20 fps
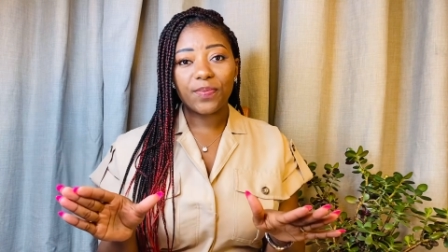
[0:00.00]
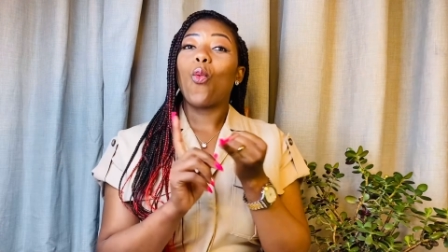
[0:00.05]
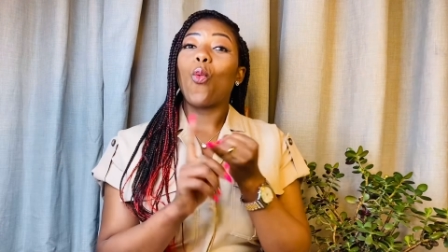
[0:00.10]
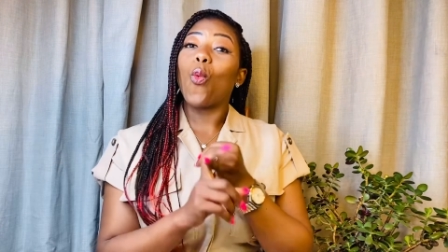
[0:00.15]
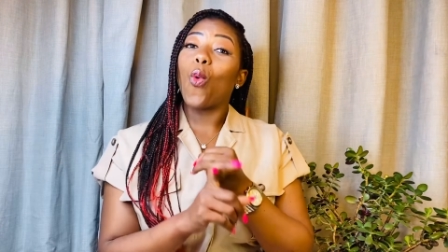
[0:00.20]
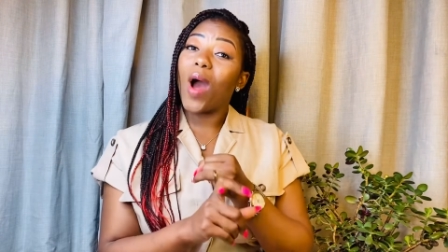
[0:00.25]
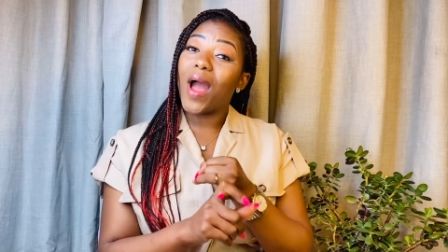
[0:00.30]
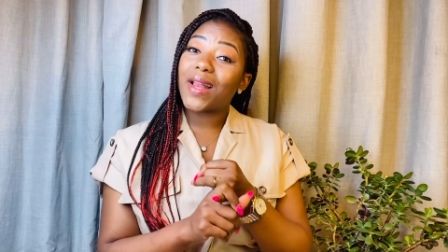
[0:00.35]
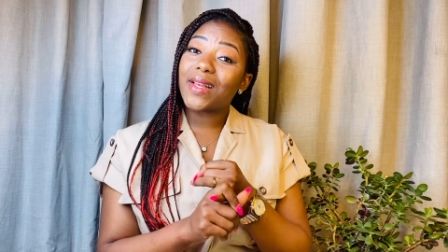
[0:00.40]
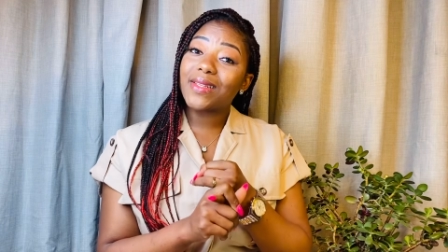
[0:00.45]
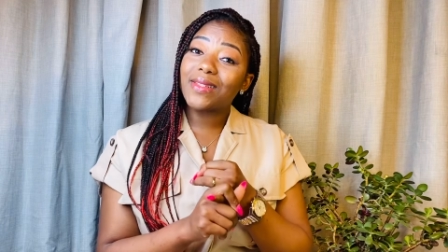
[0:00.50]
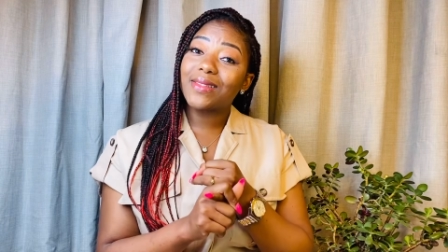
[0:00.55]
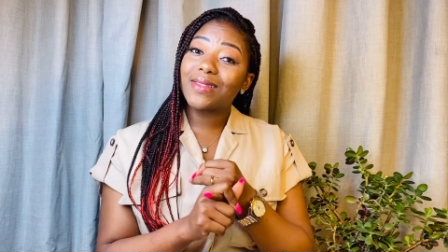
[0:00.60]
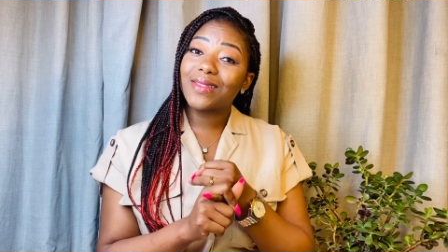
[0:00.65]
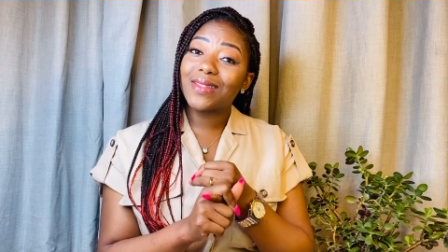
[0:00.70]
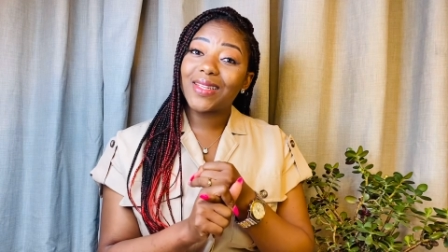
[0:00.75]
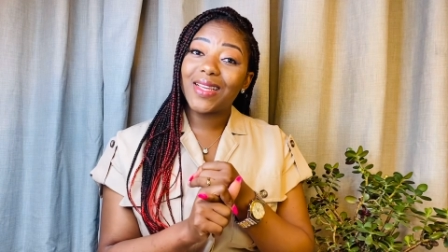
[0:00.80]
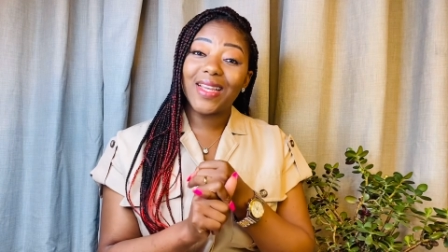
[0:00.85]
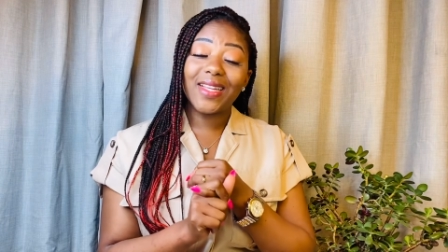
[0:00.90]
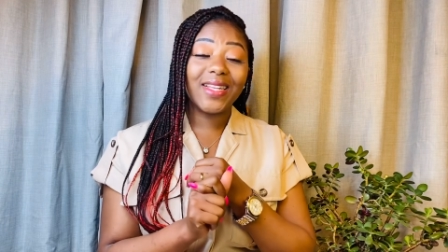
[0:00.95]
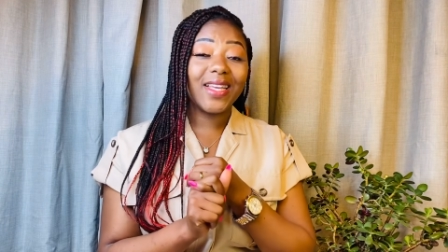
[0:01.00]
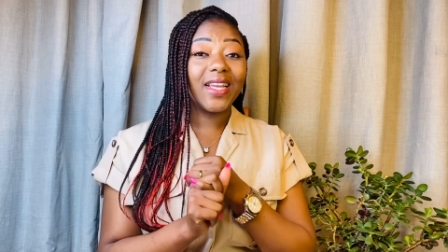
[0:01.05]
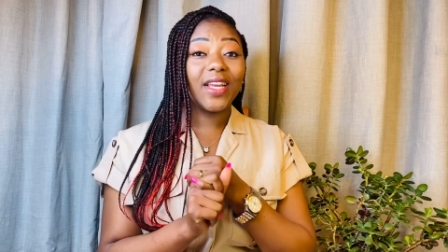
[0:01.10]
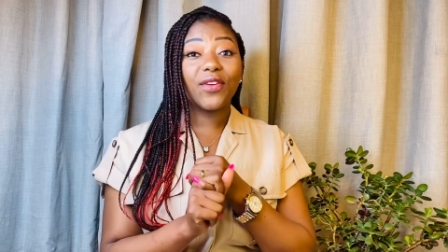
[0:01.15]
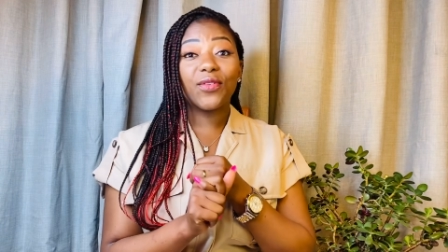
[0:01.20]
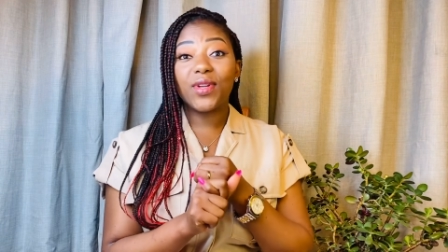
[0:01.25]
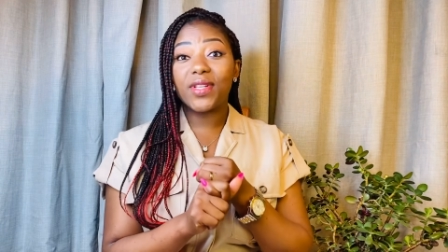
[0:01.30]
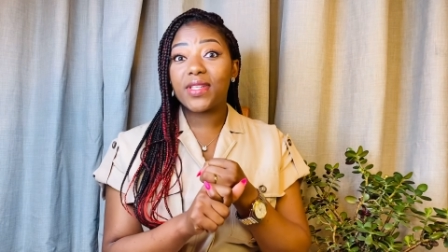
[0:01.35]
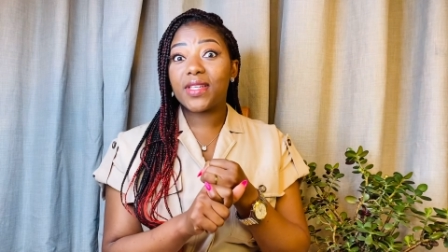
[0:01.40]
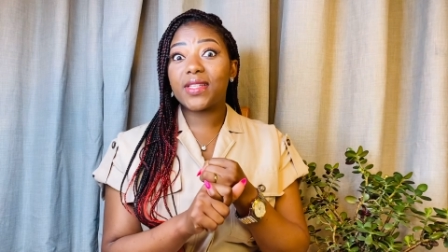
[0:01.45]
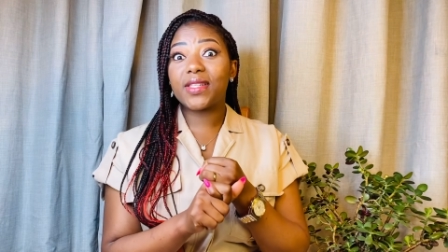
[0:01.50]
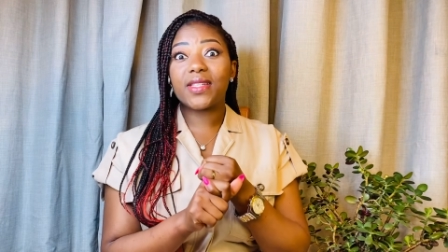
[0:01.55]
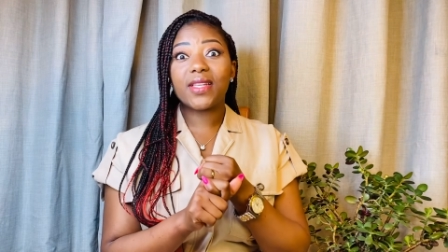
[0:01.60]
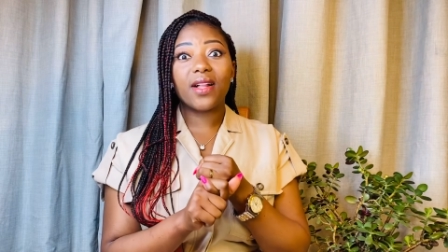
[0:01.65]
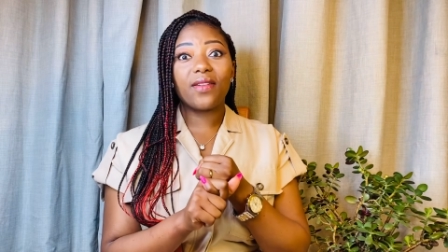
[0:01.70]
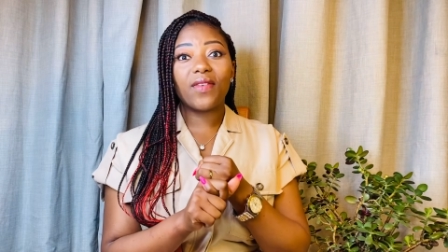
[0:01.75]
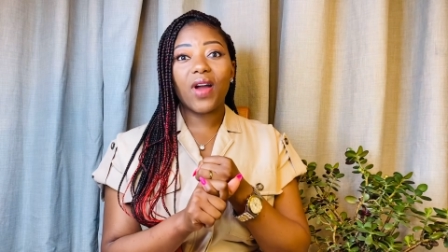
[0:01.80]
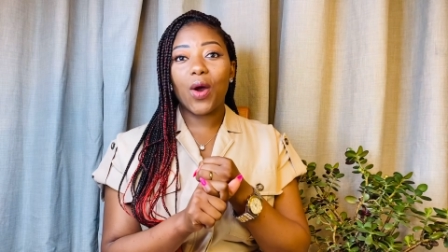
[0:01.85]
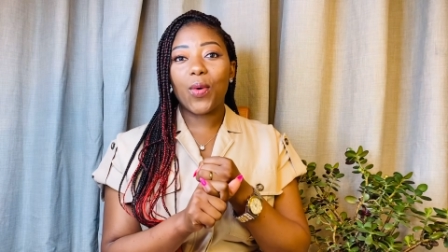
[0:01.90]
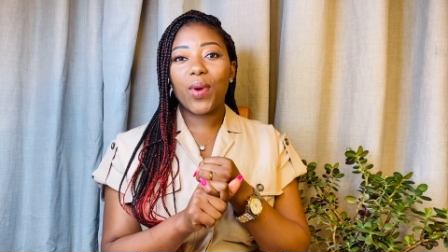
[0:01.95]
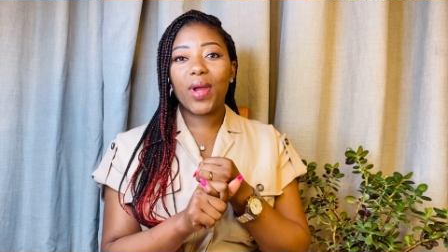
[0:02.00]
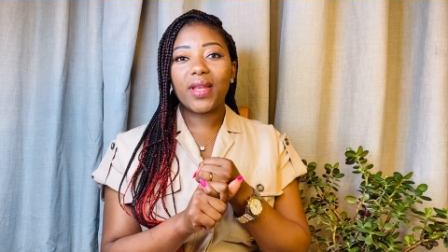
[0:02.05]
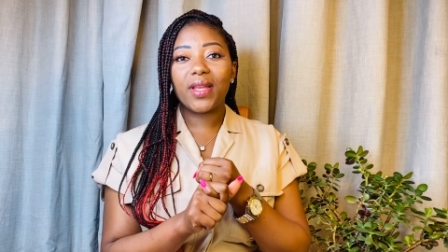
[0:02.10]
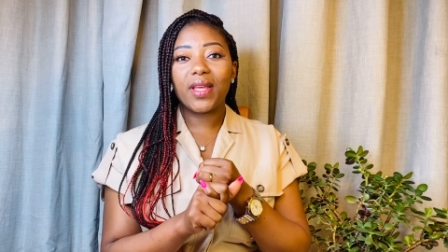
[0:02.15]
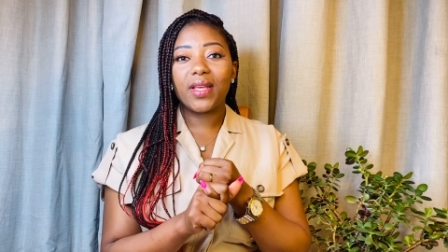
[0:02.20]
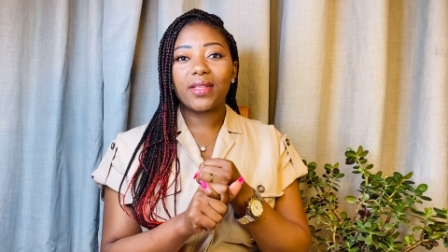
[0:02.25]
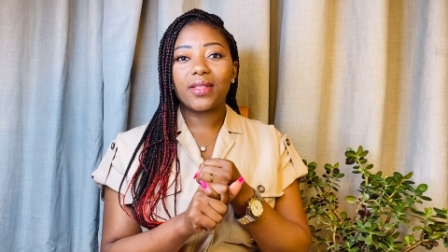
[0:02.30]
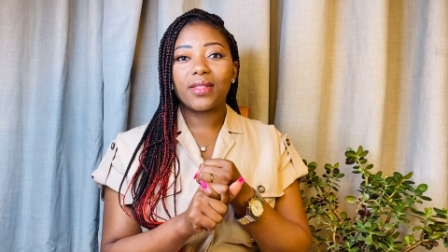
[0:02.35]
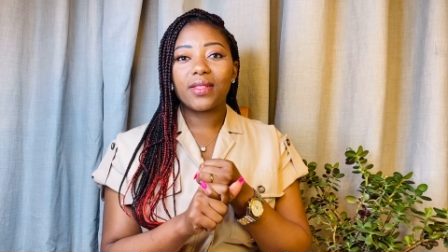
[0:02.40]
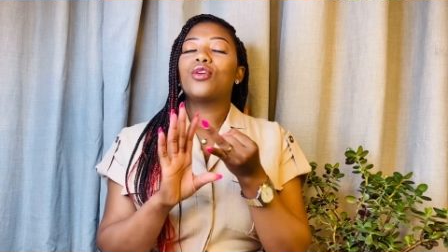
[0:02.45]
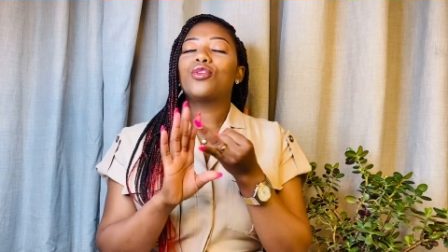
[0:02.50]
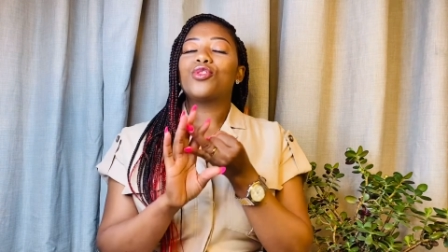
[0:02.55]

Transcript: One, it increases self-awareness.